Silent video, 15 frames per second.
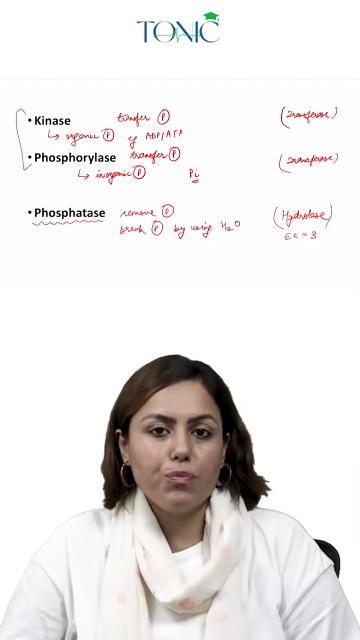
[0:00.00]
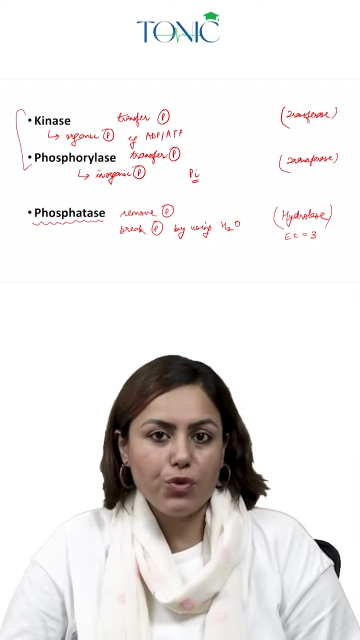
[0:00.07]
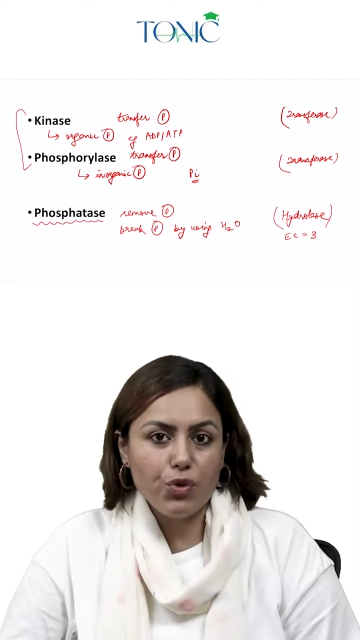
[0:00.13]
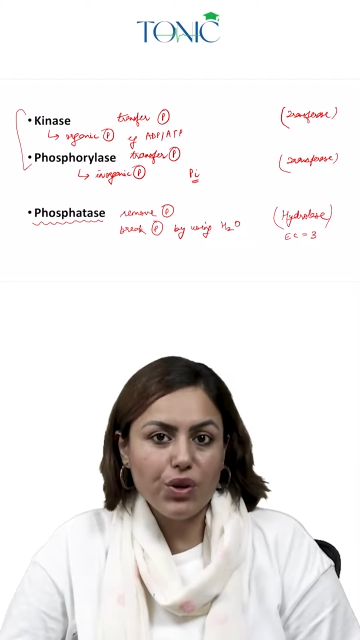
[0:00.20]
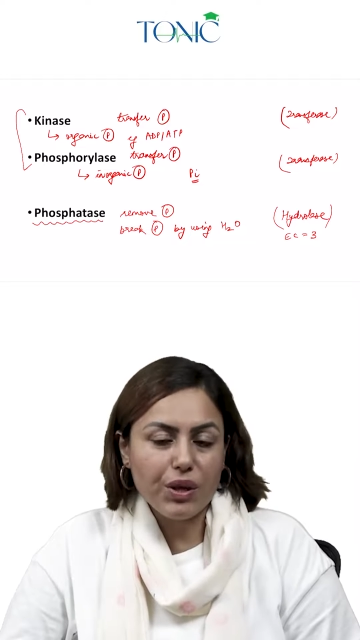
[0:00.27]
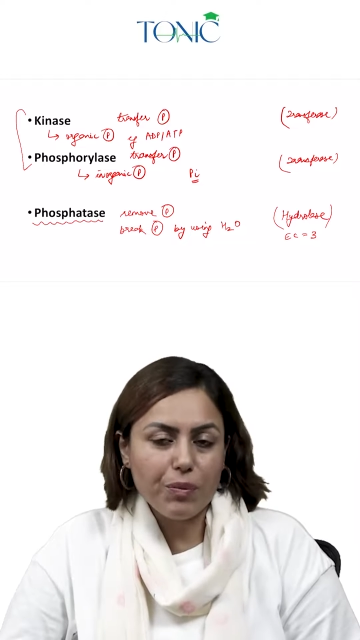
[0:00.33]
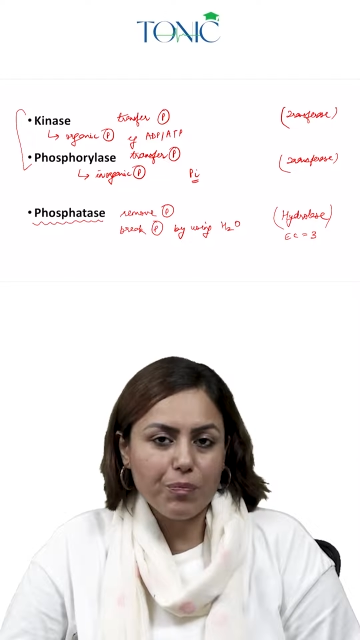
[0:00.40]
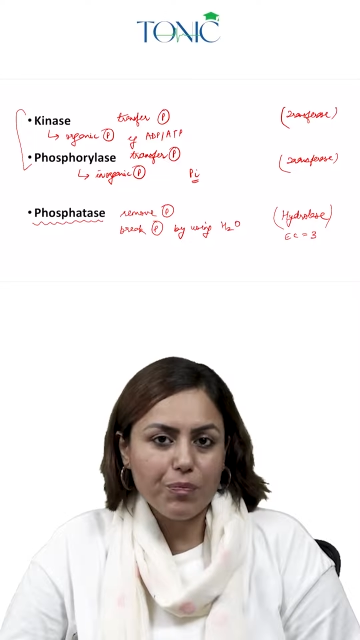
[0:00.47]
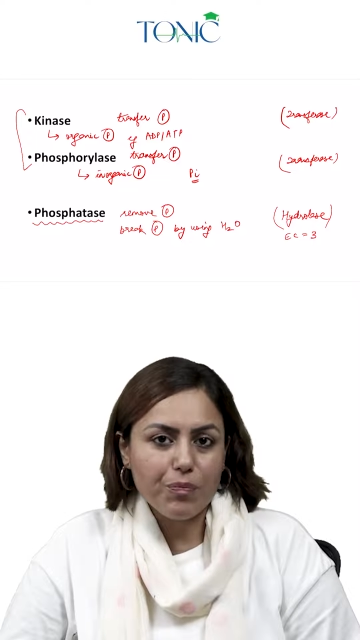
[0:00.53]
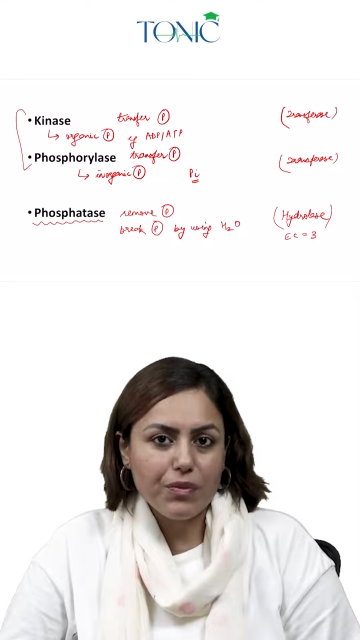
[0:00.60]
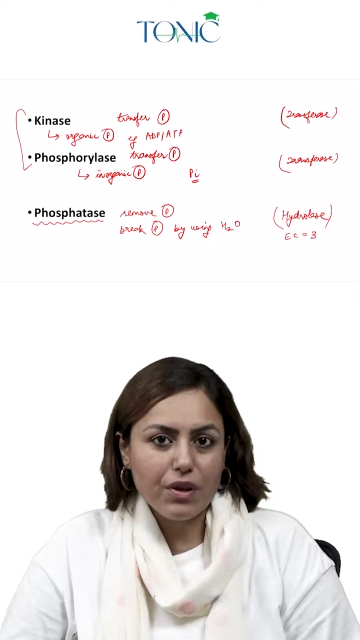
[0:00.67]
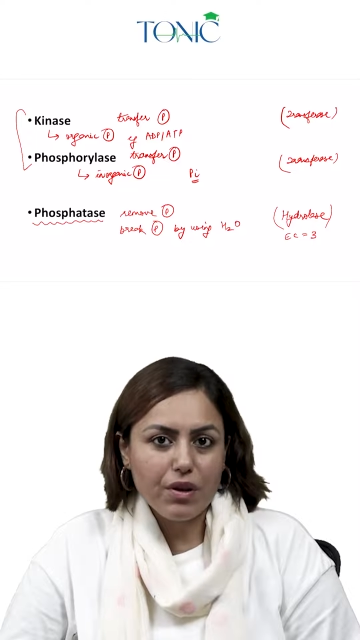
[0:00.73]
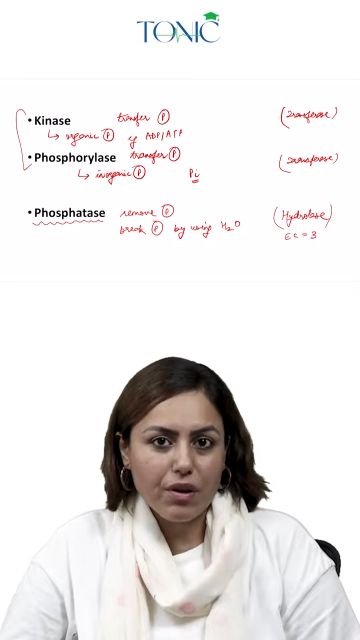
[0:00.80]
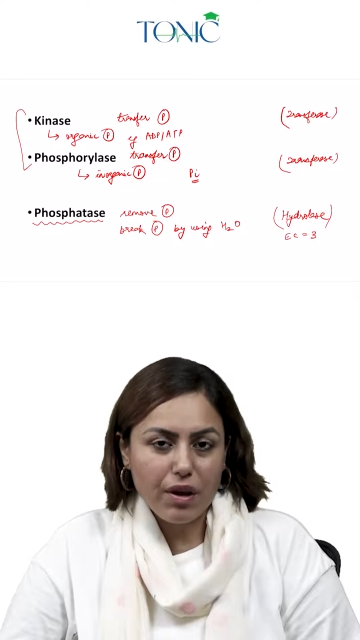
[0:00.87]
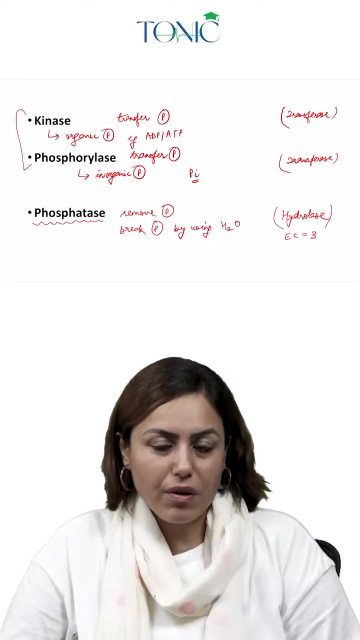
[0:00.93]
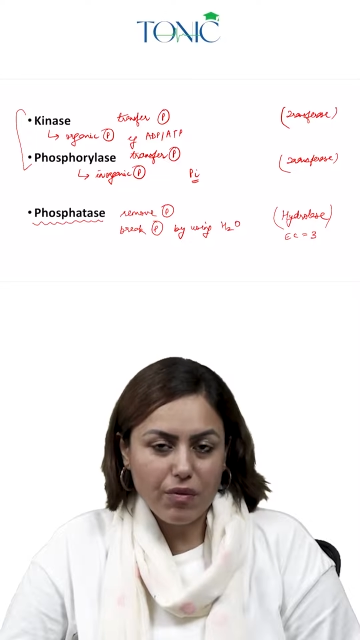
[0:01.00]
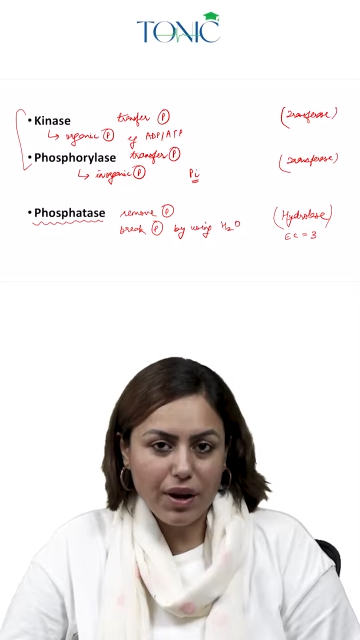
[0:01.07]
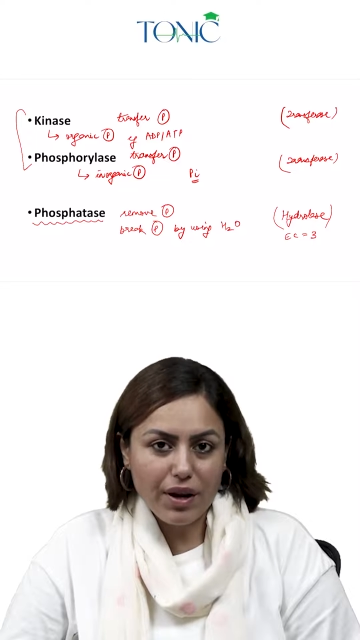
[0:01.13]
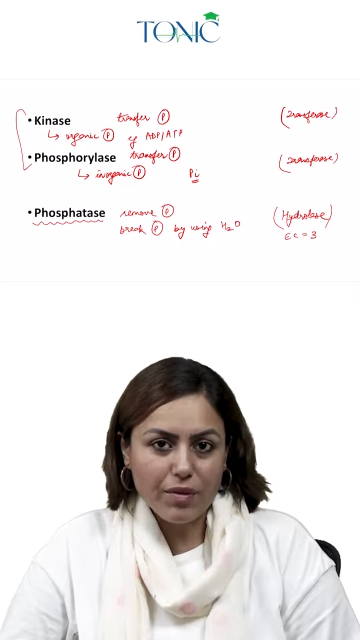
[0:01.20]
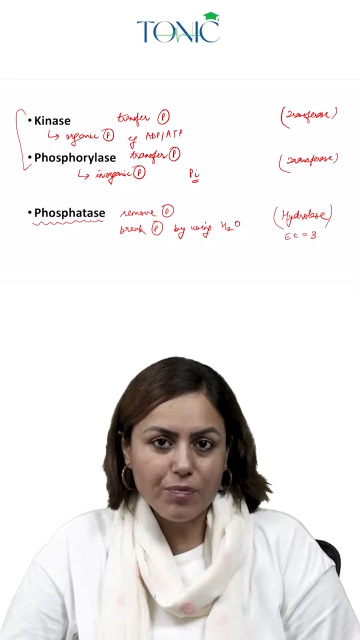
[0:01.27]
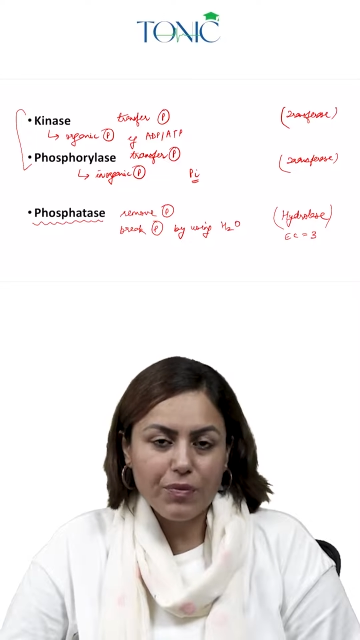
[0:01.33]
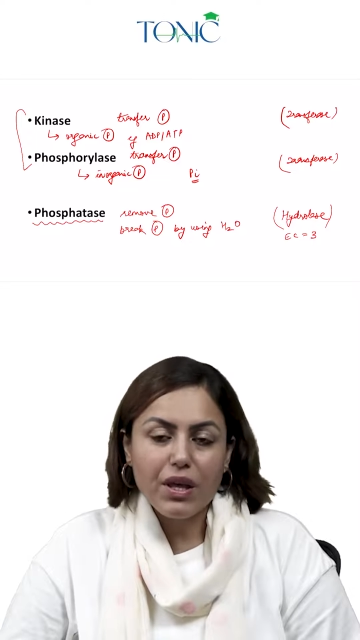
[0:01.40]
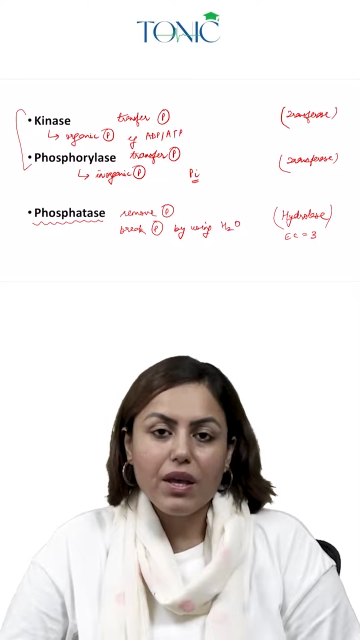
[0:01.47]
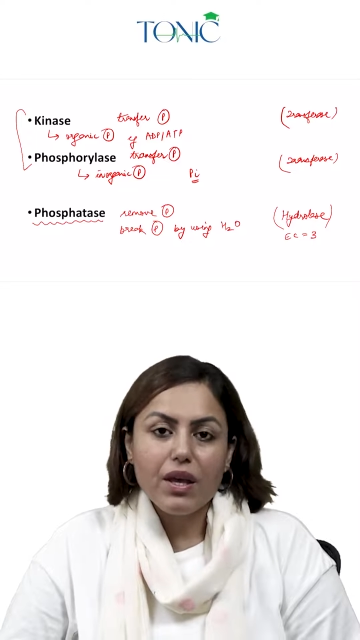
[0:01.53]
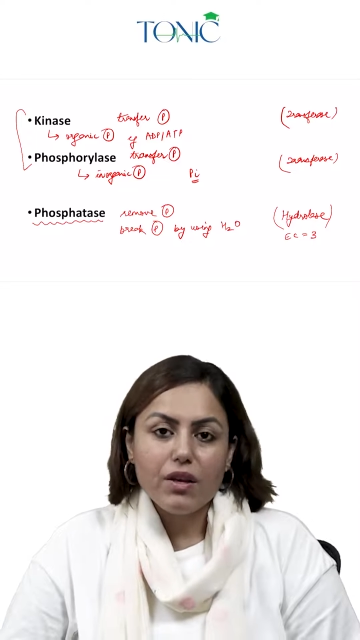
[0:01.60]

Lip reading: 3, right?